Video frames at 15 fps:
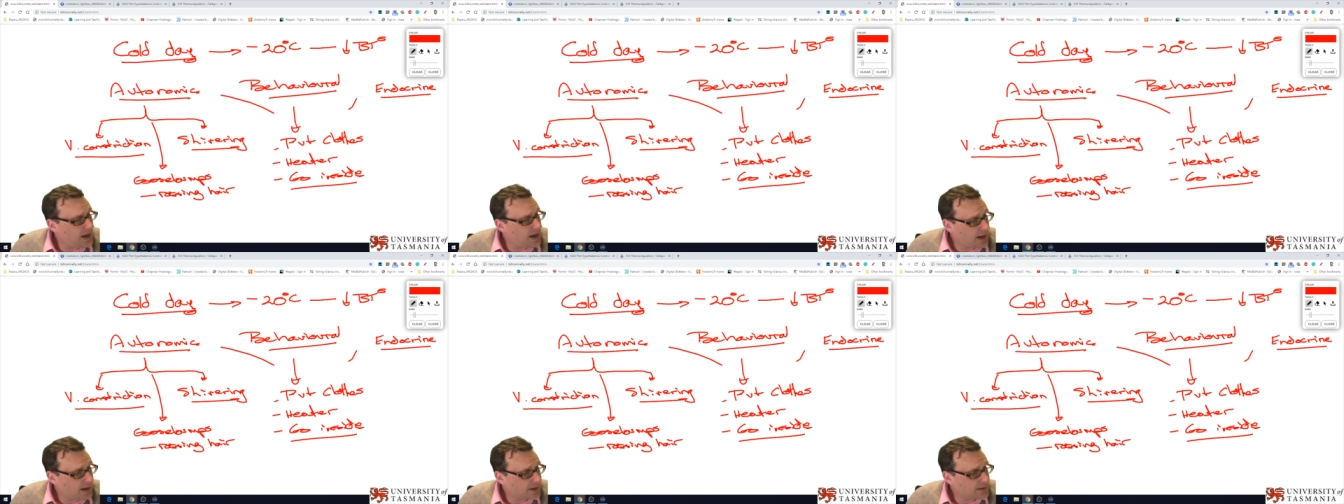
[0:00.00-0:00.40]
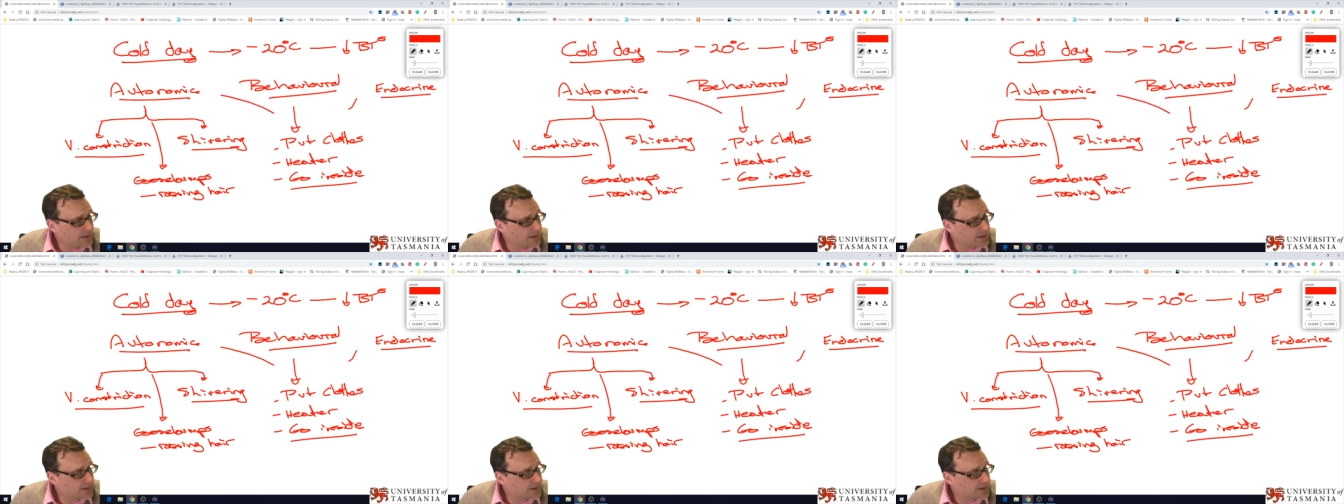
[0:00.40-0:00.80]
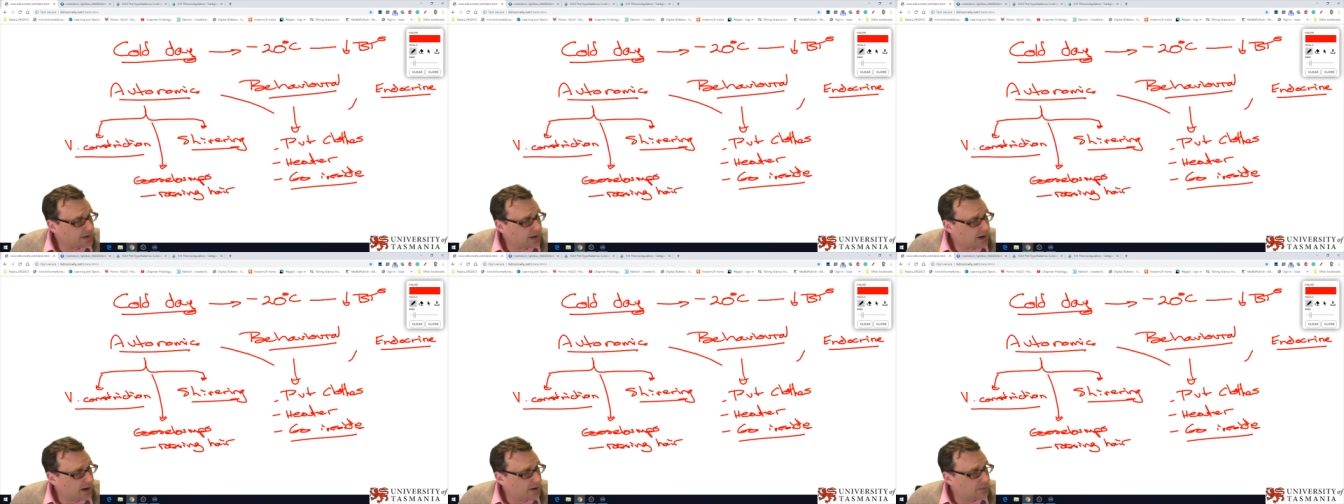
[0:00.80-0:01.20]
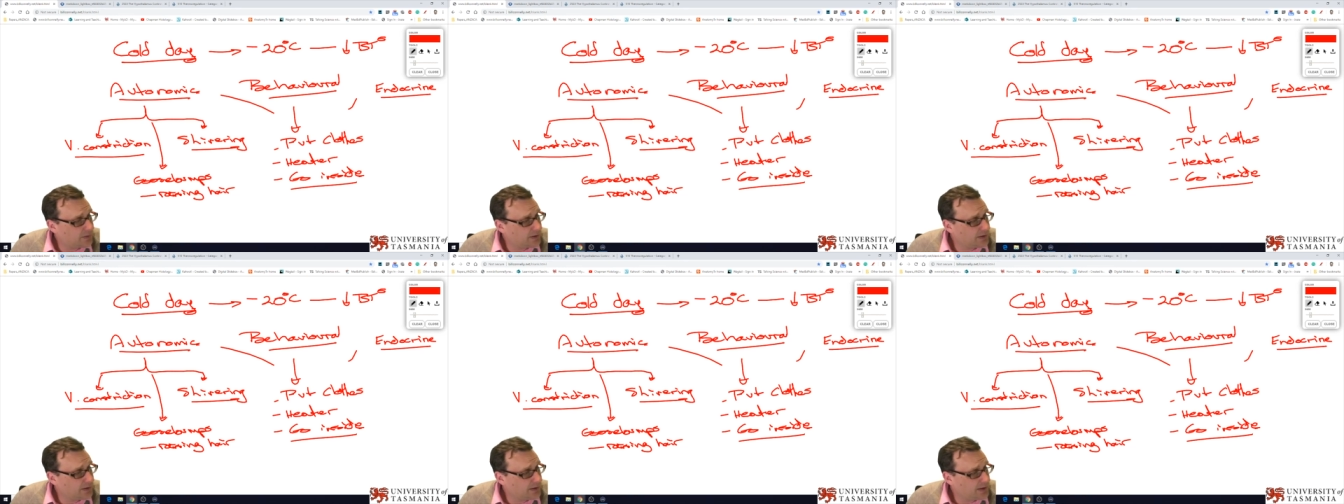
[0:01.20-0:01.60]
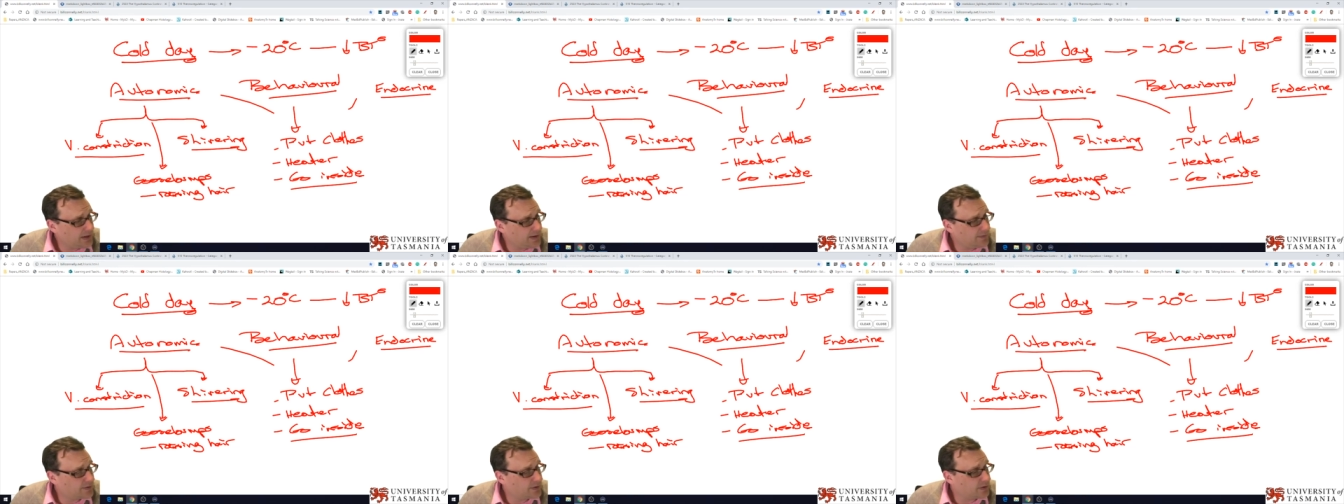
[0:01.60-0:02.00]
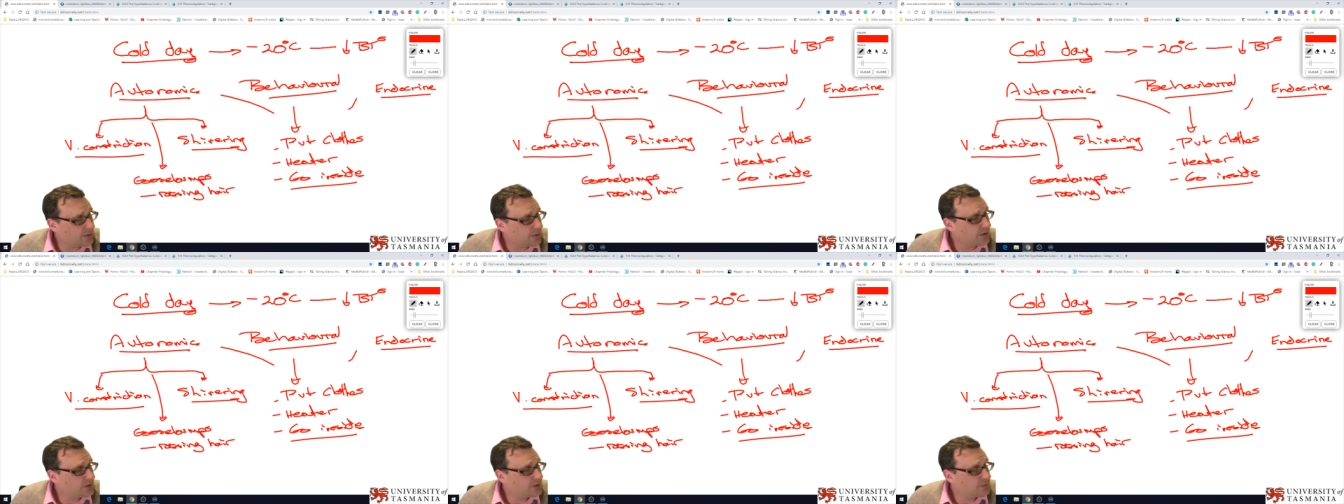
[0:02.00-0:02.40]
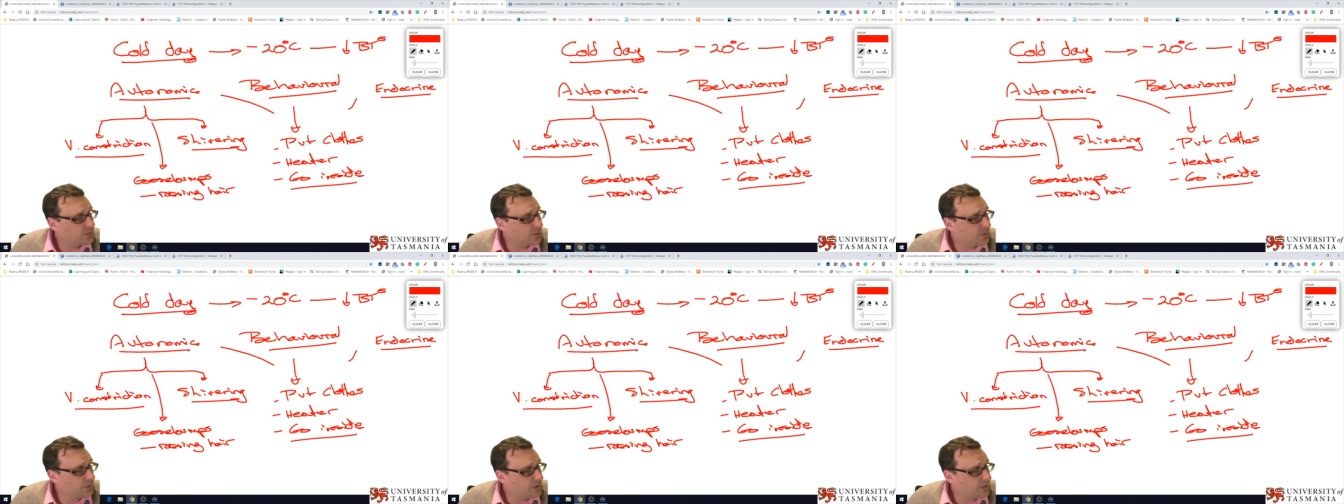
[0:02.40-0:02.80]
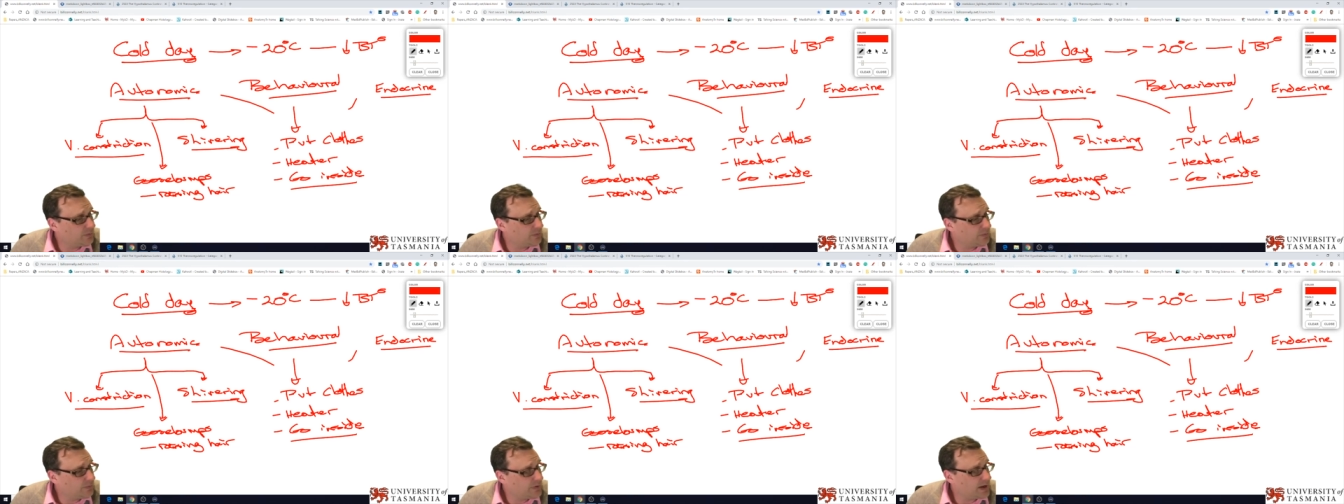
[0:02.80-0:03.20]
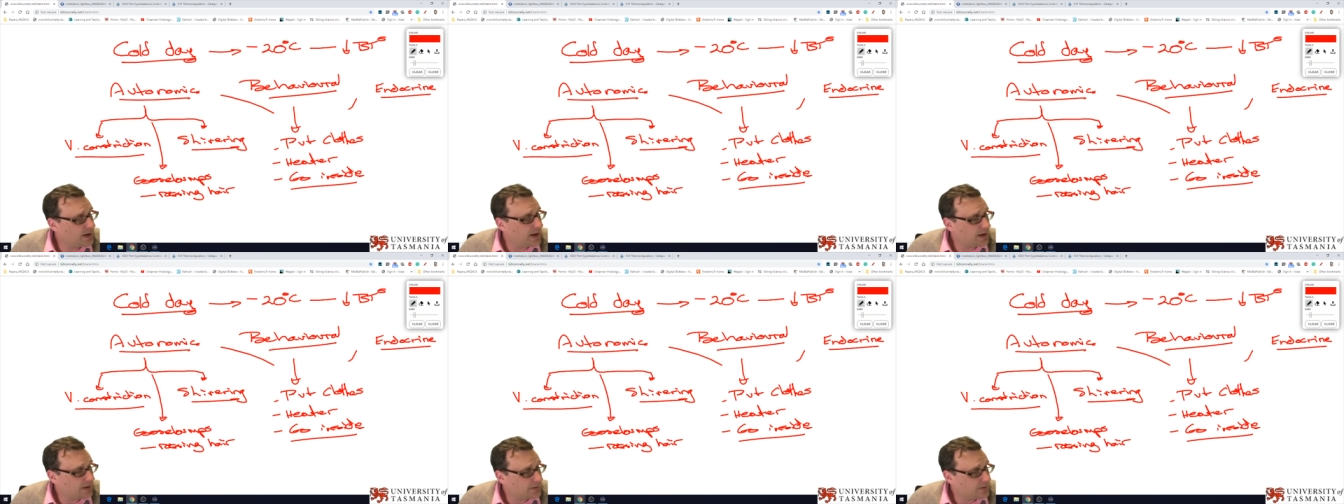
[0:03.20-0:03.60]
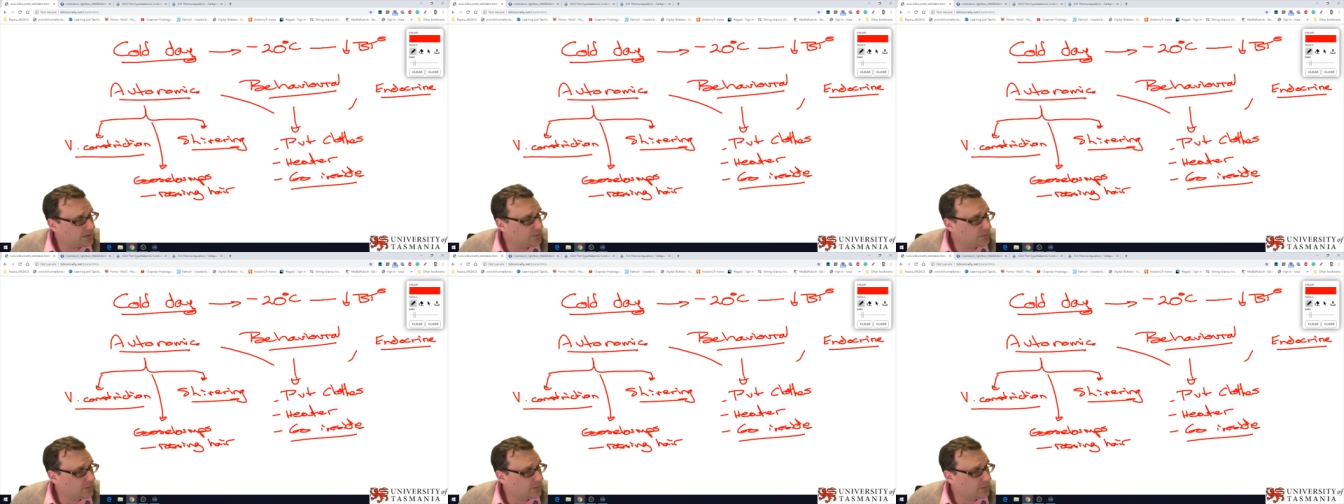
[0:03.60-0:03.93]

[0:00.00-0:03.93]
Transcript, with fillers: yes, I believe so, and it's probably yeah.